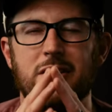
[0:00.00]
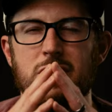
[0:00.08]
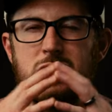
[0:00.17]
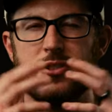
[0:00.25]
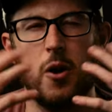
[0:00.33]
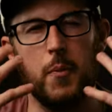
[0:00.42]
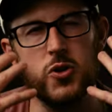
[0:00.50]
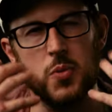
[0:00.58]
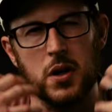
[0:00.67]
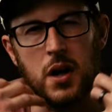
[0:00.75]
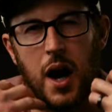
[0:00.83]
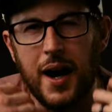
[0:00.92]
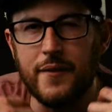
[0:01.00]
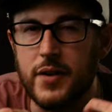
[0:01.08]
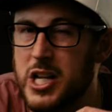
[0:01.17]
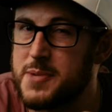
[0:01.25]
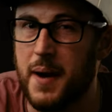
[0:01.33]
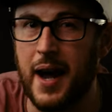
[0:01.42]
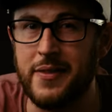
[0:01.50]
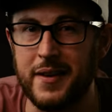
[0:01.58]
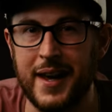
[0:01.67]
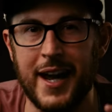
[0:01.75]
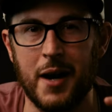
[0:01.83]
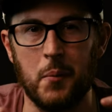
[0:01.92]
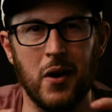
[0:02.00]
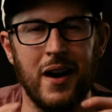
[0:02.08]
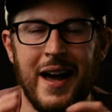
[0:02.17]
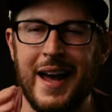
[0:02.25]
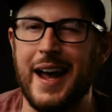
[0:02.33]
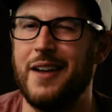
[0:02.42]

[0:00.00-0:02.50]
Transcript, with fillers: there's so much more confidence behind the camera.